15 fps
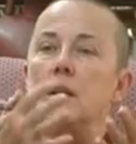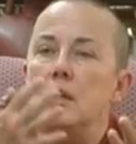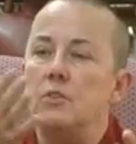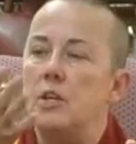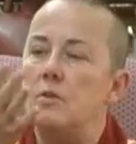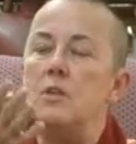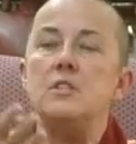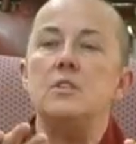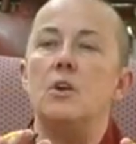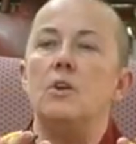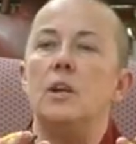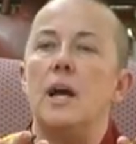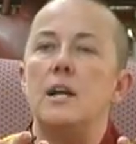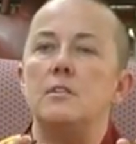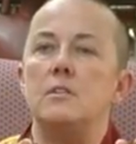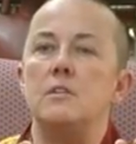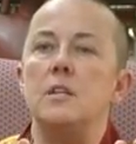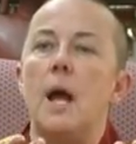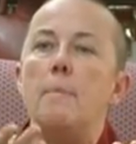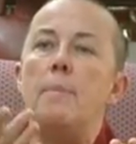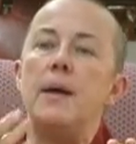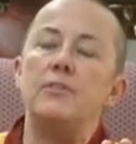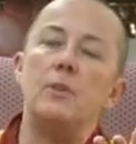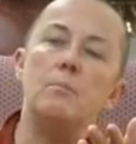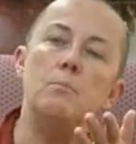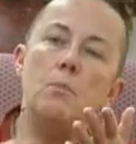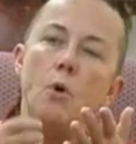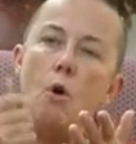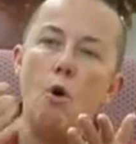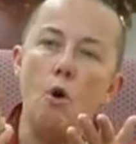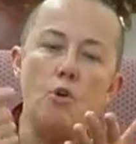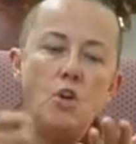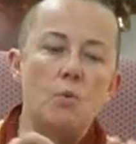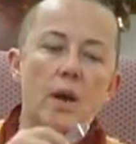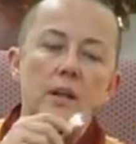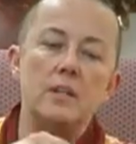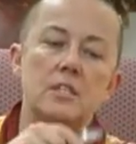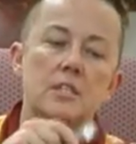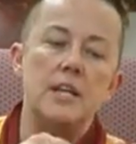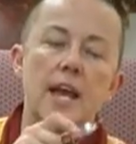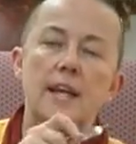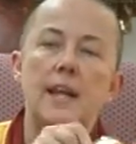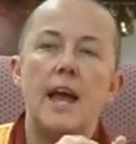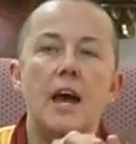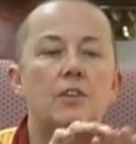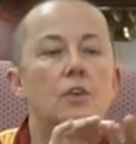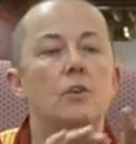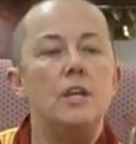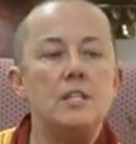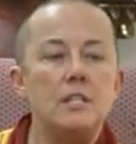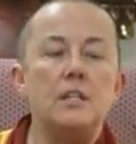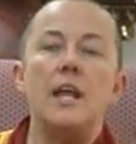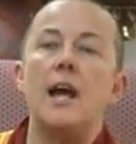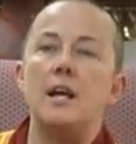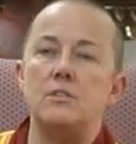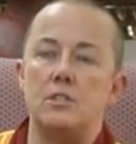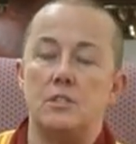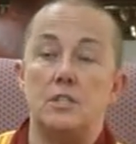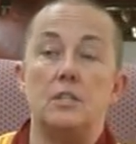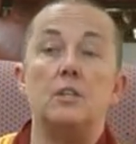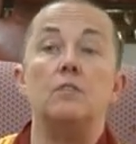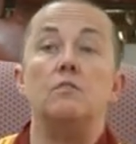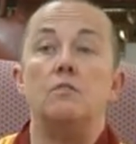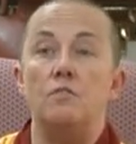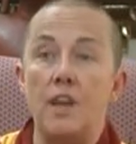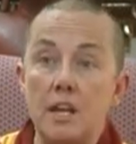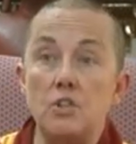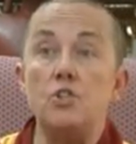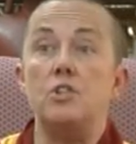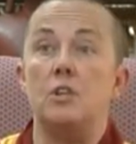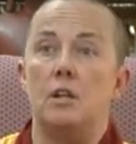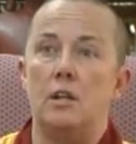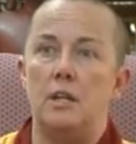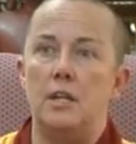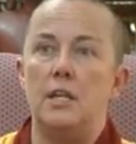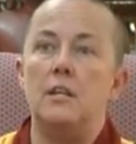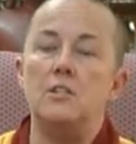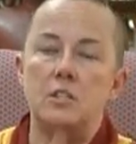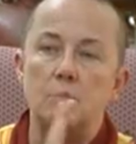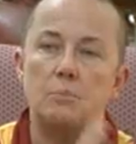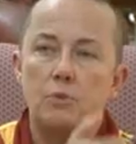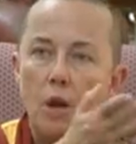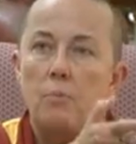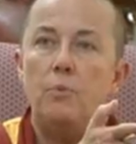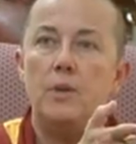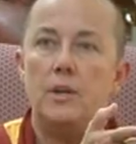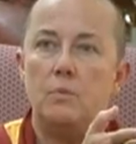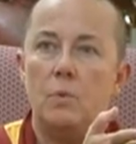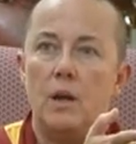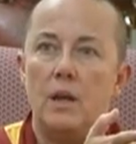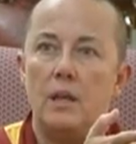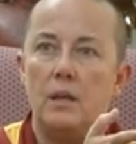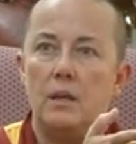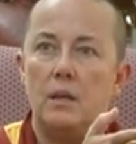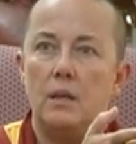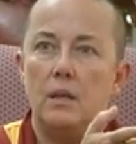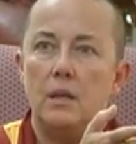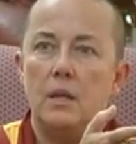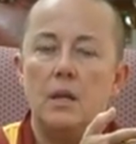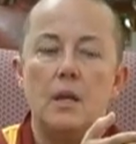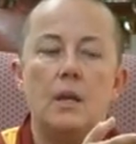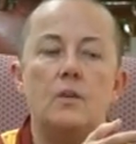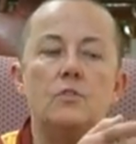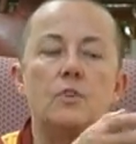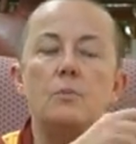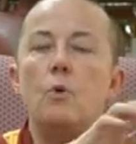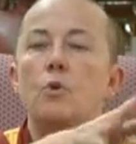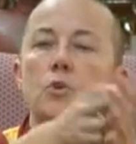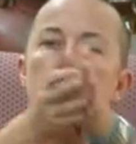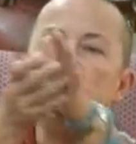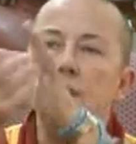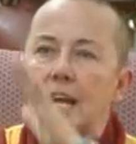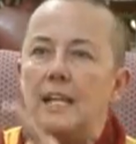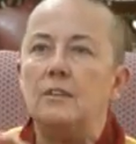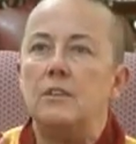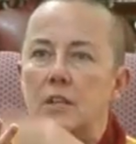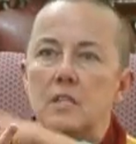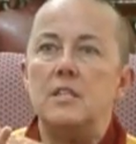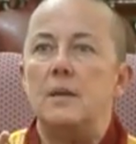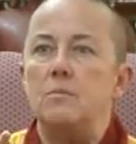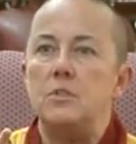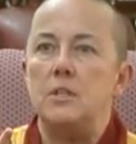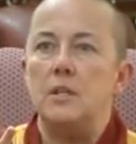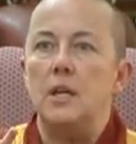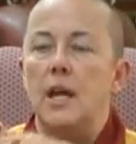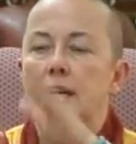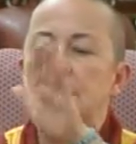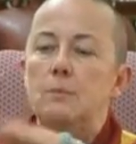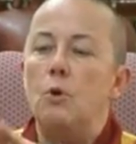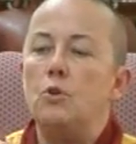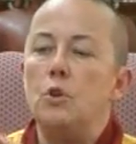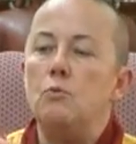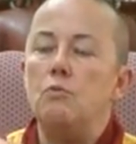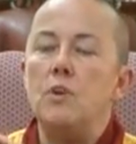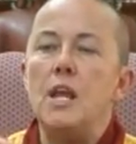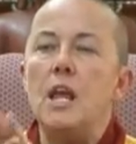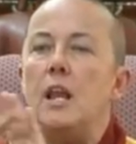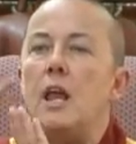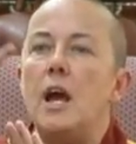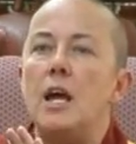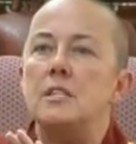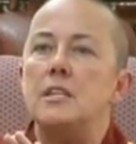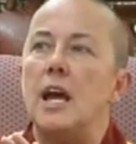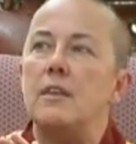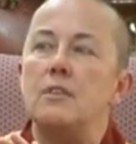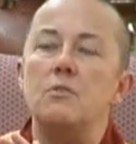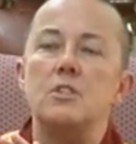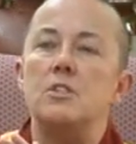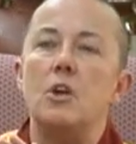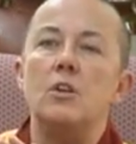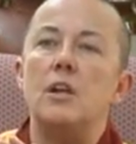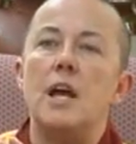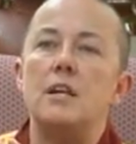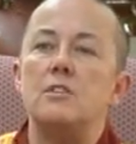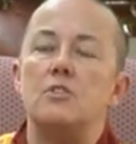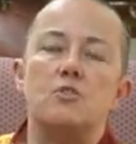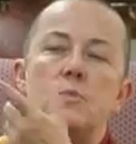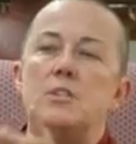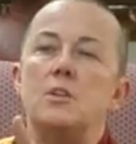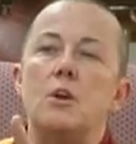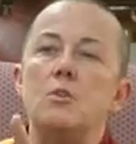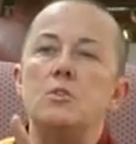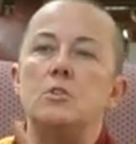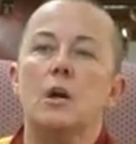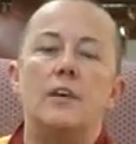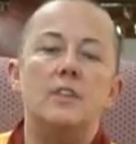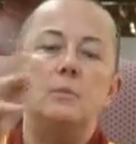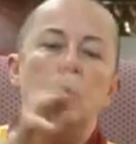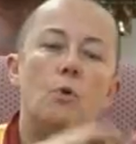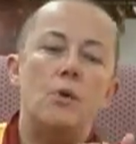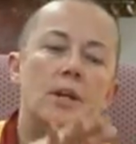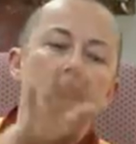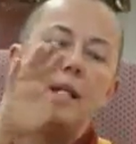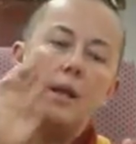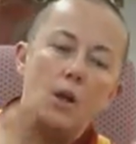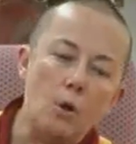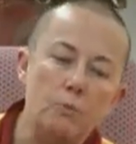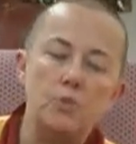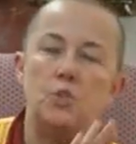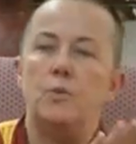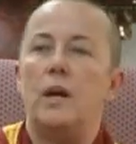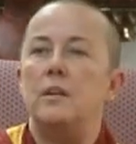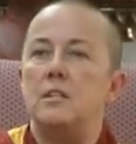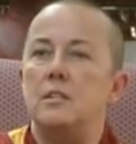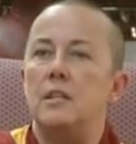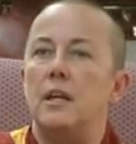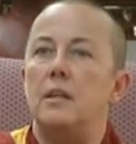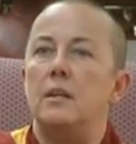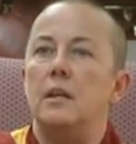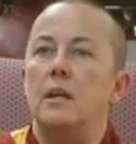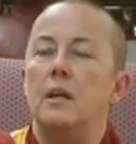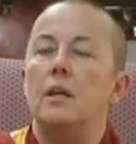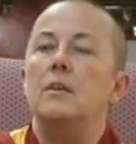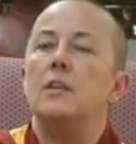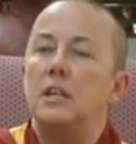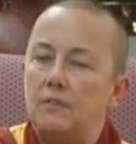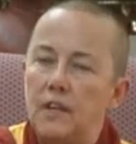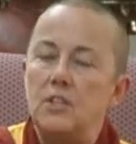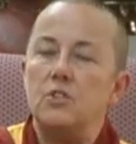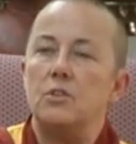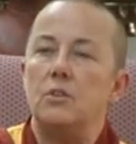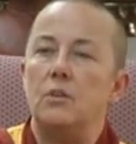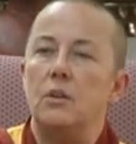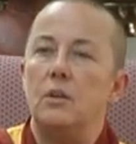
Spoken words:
there is no glasses, but the more you understand how there is glasses conventionally in its appropriate way, the more you get that it's empty. And the more you realize how there is no glasses from its own side, the more it helps you understand conventional.